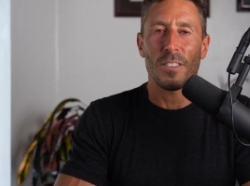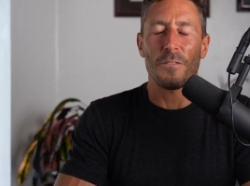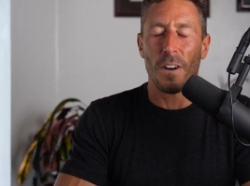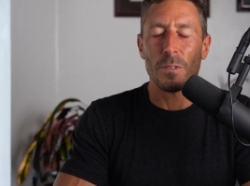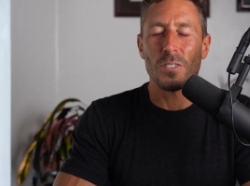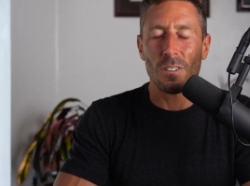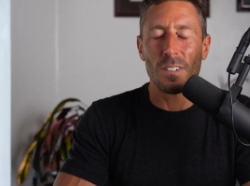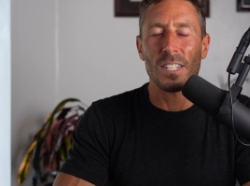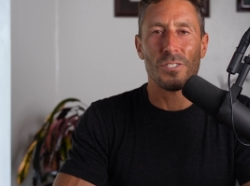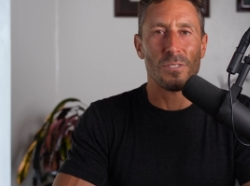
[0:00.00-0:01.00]
the
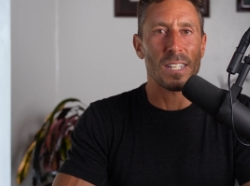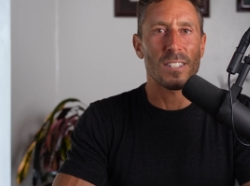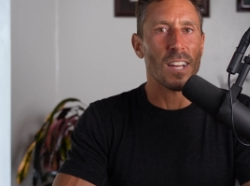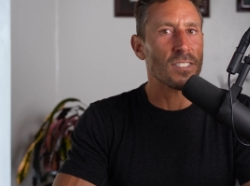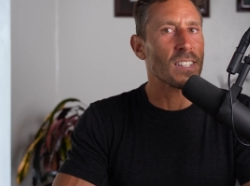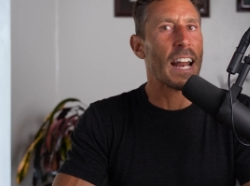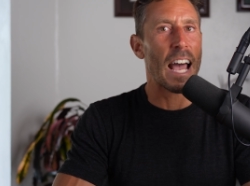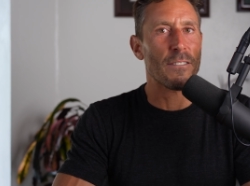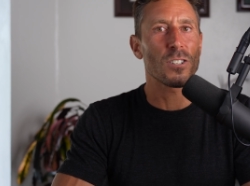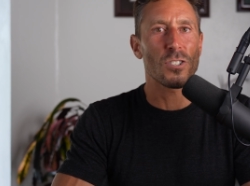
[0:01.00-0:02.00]
pharmaceutical industry does not
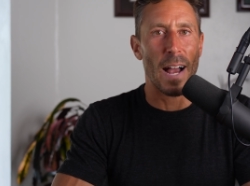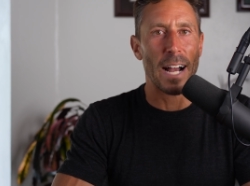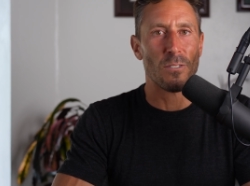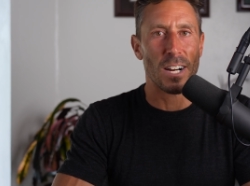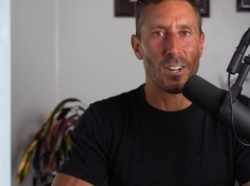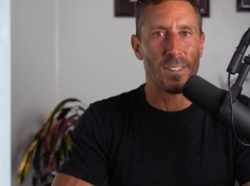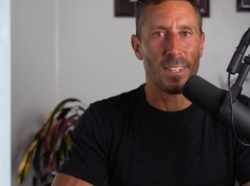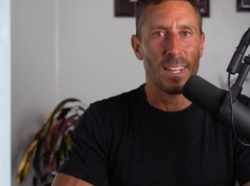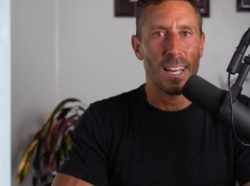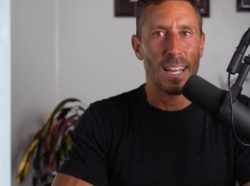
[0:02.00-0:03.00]
have a good track record,
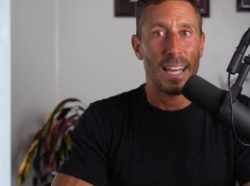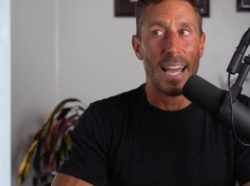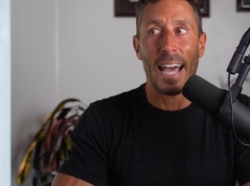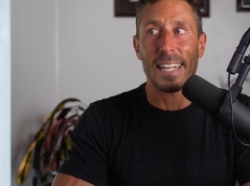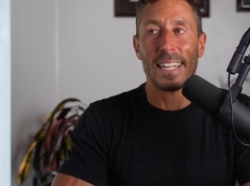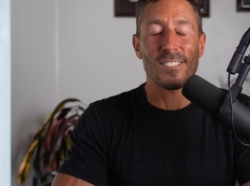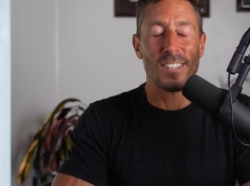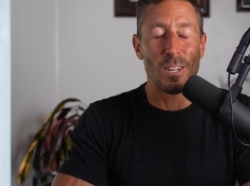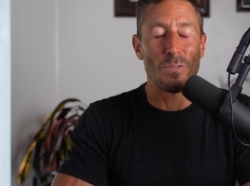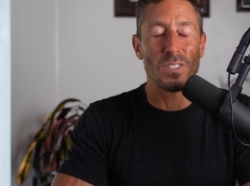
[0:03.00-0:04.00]
and it
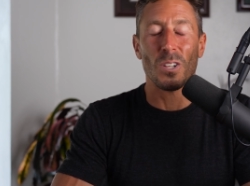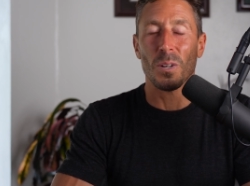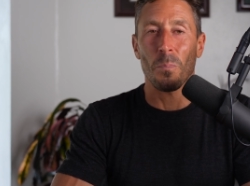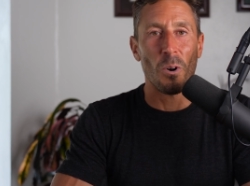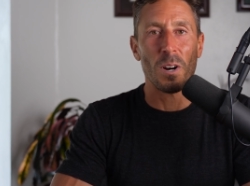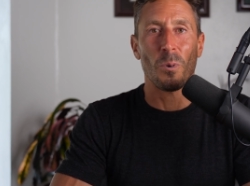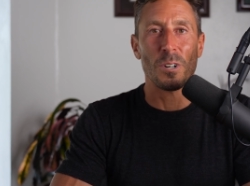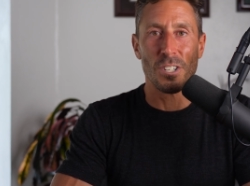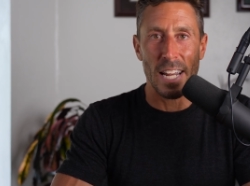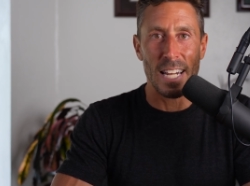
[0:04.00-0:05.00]
continues to look more and
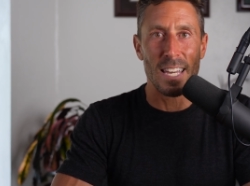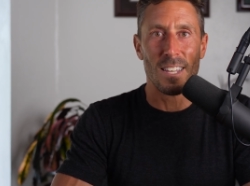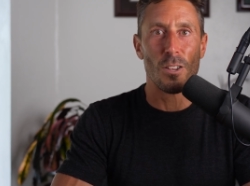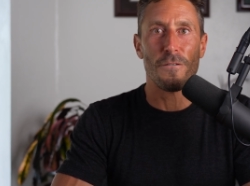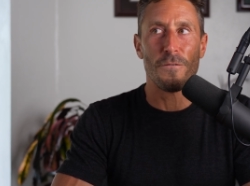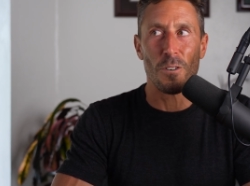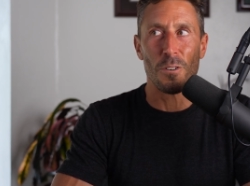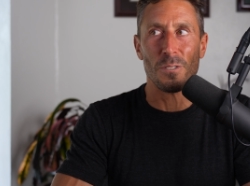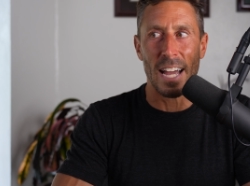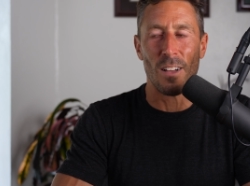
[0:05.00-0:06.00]
more shady the
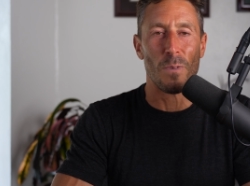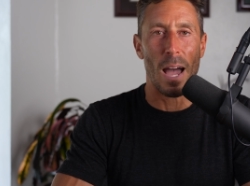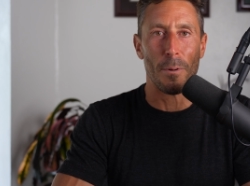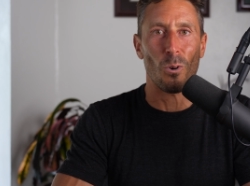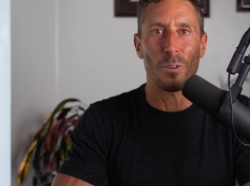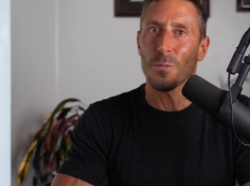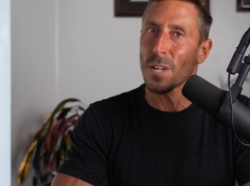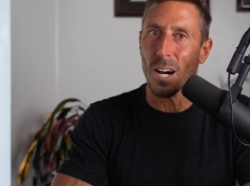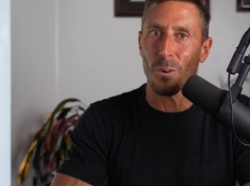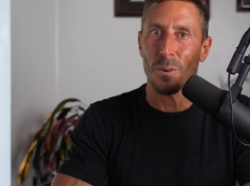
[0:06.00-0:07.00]
further down the rabbit hole you
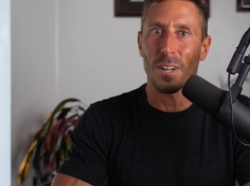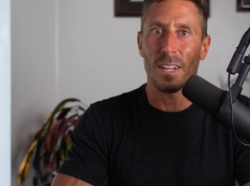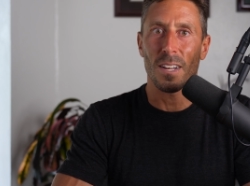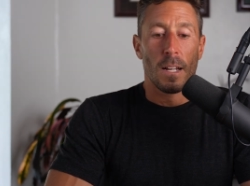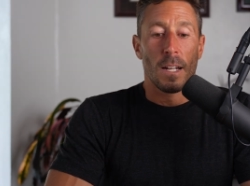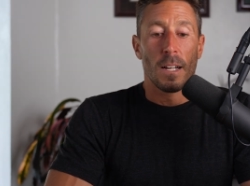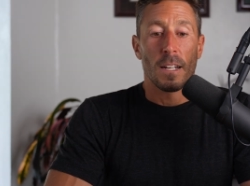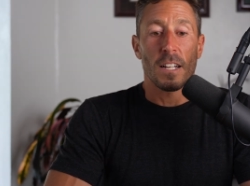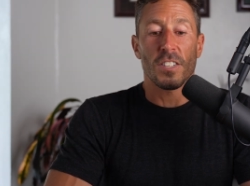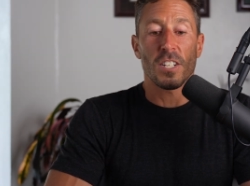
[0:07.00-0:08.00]
go.
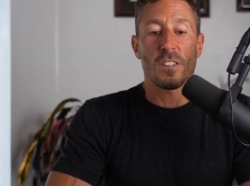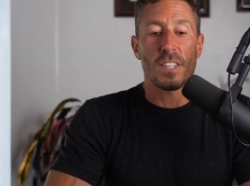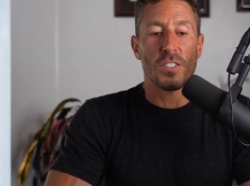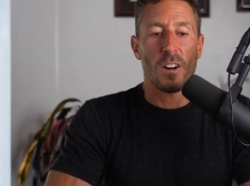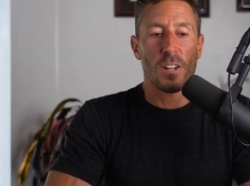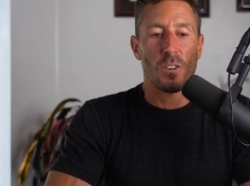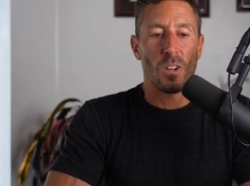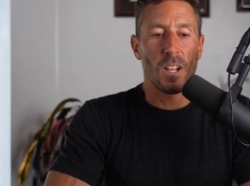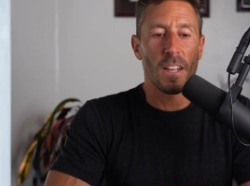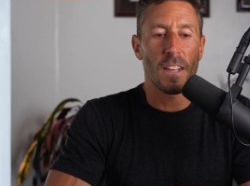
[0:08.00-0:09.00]
Consider this
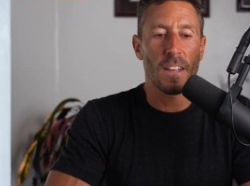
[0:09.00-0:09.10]
article